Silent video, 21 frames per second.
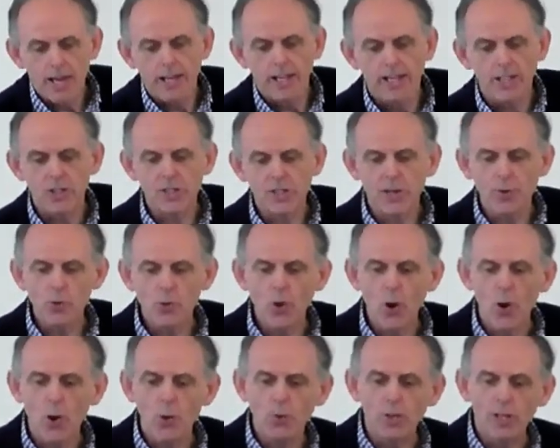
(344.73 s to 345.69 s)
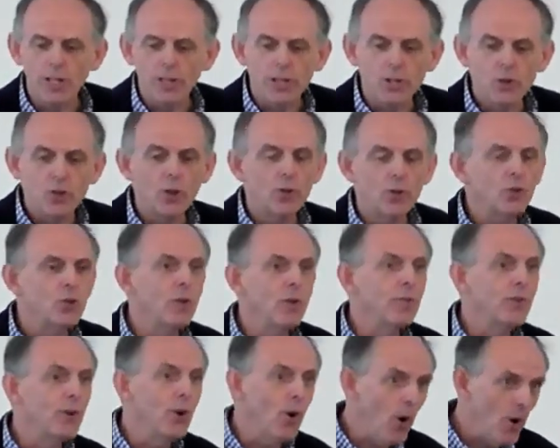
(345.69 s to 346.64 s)
He still called it the Church
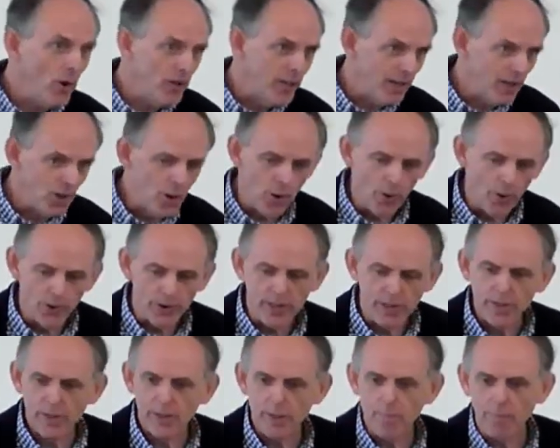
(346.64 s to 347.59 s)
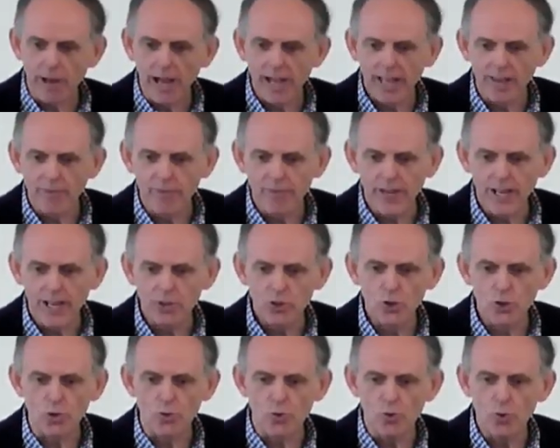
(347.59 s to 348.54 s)
of God in Corinth, back in
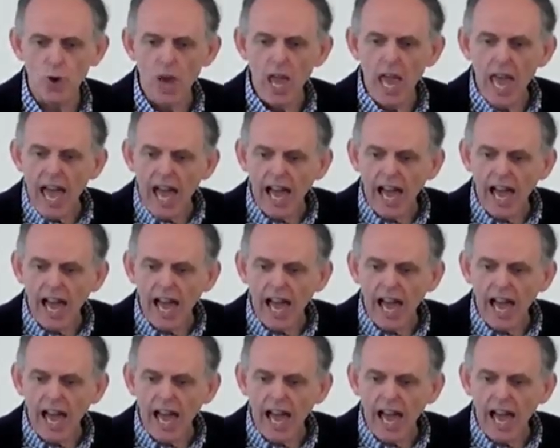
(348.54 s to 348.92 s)
verse 2,